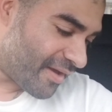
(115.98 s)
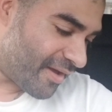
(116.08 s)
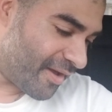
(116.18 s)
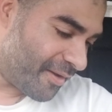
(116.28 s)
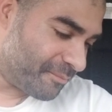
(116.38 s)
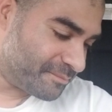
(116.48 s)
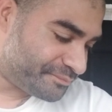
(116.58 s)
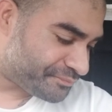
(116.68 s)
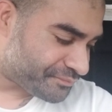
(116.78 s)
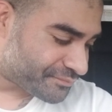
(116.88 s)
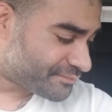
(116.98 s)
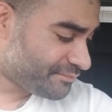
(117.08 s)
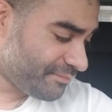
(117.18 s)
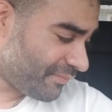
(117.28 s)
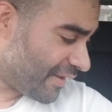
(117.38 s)
um,
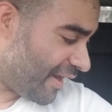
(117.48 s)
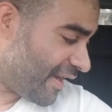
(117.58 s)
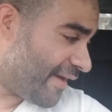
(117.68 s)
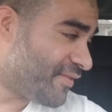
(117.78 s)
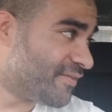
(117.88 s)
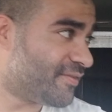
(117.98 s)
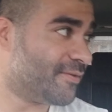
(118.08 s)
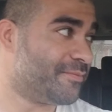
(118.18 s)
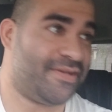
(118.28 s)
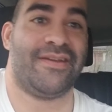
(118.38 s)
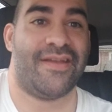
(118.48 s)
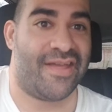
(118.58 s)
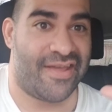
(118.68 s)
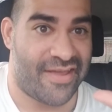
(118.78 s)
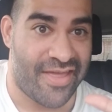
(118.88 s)
and I've consumed
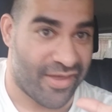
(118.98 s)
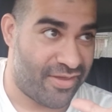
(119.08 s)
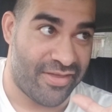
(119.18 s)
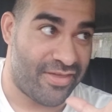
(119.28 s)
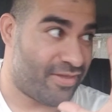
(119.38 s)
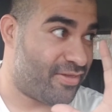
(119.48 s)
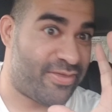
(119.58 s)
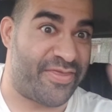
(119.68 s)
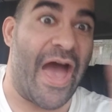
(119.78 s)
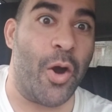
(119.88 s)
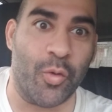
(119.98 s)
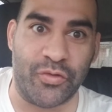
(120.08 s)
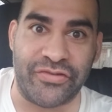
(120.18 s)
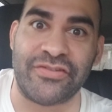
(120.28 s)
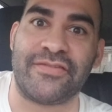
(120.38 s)

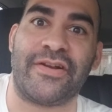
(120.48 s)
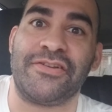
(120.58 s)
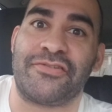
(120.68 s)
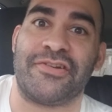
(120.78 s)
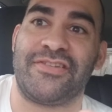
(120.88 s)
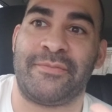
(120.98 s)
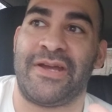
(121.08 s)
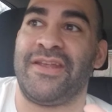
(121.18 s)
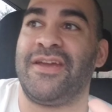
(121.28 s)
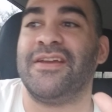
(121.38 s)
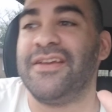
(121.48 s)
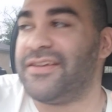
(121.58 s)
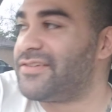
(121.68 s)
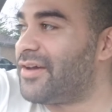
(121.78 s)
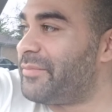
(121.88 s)
thousands of energy drinks in my day.
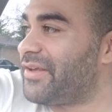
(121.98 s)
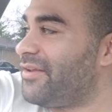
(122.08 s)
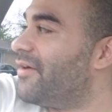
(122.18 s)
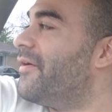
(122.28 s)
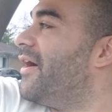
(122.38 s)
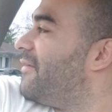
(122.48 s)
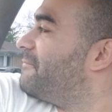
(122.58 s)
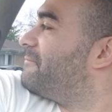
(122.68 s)
So I'm like, you know what?